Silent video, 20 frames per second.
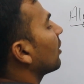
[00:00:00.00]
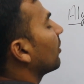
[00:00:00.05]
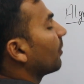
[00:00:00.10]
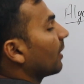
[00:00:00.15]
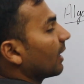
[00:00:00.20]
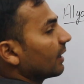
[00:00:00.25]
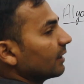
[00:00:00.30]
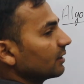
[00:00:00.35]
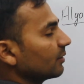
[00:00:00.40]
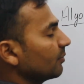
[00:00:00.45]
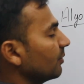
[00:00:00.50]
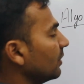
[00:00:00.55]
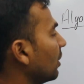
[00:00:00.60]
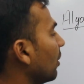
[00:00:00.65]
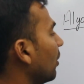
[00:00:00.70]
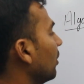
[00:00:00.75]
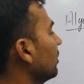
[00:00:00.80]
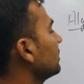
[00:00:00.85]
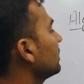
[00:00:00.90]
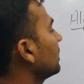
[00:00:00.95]
comparison,
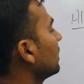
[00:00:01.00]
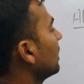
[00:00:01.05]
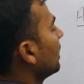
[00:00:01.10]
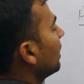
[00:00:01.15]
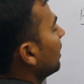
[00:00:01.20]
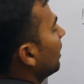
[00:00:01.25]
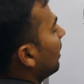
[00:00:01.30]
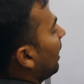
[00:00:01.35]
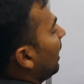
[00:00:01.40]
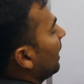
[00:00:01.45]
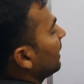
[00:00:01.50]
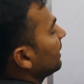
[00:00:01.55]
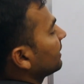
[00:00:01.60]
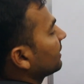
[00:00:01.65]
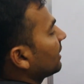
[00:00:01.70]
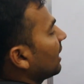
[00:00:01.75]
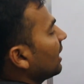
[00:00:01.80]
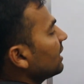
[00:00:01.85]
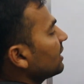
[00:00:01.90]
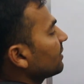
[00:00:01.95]
because I
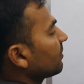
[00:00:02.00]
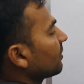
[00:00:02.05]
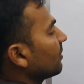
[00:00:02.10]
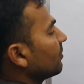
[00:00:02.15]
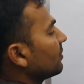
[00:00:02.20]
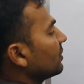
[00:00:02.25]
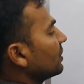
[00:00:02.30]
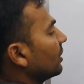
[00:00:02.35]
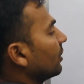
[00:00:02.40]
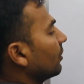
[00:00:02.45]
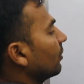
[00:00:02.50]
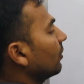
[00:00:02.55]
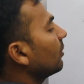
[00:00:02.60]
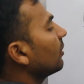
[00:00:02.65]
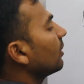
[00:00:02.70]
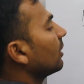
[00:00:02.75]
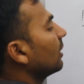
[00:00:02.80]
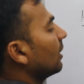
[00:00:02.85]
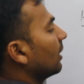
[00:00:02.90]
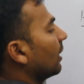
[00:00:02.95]
starts from
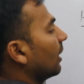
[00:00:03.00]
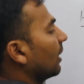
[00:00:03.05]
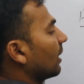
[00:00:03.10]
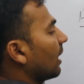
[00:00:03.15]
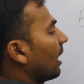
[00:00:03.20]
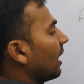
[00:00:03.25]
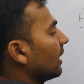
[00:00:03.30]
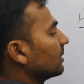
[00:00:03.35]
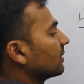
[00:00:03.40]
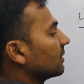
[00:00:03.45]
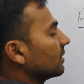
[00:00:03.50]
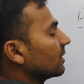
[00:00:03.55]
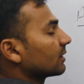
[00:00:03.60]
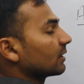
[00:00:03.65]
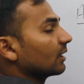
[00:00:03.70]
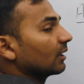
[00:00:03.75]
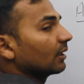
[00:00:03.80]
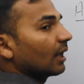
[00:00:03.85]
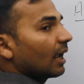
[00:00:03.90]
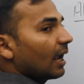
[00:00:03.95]
0 and I is less
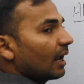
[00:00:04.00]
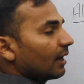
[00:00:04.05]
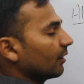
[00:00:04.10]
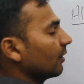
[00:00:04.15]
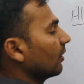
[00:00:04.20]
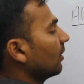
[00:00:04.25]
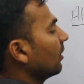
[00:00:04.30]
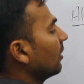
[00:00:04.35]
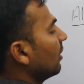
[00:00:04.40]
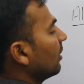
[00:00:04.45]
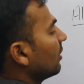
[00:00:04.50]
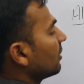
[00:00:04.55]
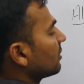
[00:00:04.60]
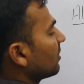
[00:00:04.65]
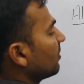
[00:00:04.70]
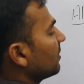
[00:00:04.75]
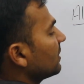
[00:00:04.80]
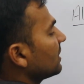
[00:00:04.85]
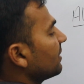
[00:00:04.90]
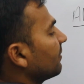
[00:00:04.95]
than n.
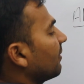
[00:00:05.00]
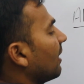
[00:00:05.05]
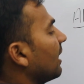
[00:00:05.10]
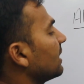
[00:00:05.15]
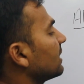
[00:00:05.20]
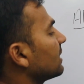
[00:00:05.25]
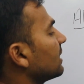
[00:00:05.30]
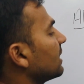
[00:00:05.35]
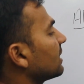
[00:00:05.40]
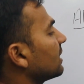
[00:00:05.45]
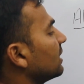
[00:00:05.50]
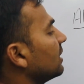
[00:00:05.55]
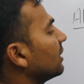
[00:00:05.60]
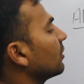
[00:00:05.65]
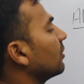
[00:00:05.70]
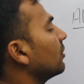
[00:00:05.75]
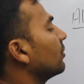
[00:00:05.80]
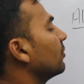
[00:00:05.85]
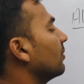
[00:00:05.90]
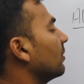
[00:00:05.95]
Suppose if I is less than
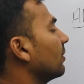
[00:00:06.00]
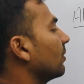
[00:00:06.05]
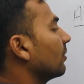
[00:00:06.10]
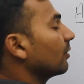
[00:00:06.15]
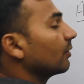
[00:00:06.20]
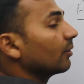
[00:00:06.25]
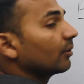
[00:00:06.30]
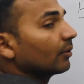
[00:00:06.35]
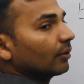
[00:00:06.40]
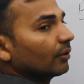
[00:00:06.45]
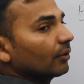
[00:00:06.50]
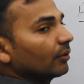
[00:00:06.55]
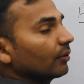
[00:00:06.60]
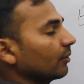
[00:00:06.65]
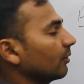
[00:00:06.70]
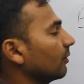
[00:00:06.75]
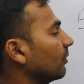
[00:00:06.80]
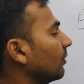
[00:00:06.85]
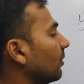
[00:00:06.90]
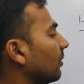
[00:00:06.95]
equal to
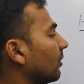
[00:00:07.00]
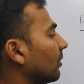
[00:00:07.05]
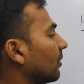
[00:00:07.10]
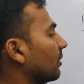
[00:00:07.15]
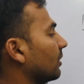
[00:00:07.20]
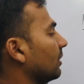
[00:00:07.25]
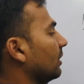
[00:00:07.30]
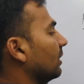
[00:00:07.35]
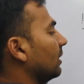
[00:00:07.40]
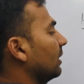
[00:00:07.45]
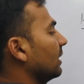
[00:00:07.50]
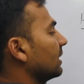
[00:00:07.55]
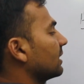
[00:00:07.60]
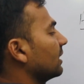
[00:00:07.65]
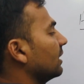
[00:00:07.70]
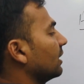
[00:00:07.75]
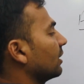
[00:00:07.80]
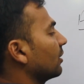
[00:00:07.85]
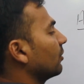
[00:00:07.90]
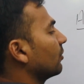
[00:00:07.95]
or less
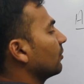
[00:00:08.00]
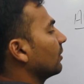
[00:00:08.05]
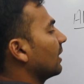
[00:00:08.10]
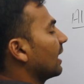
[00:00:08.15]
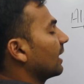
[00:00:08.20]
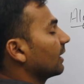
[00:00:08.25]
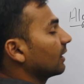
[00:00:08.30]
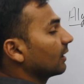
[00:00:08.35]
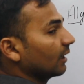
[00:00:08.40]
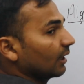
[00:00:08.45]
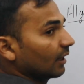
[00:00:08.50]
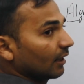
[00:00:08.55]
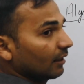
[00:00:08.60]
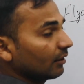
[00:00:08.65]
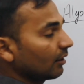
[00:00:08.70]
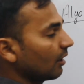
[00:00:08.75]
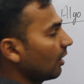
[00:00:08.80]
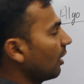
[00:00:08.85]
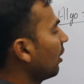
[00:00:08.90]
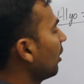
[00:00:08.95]
than equal to n,
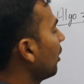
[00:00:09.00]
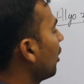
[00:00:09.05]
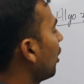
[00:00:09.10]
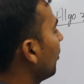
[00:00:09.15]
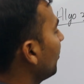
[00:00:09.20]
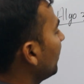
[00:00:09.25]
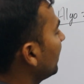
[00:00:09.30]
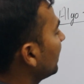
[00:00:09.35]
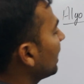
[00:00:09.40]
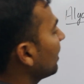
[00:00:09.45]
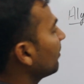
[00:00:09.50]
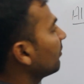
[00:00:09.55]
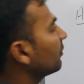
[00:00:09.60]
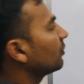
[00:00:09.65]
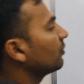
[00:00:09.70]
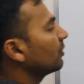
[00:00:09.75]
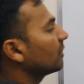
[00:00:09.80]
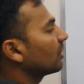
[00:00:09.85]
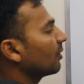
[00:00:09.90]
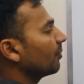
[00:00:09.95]
then how many times
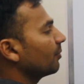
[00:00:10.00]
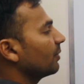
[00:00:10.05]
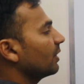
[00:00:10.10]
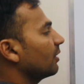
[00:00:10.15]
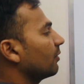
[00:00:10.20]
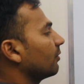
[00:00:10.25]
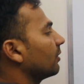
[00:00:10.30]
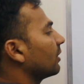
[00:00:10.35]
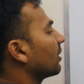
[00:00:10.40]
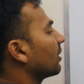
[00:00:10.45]
do we compare? We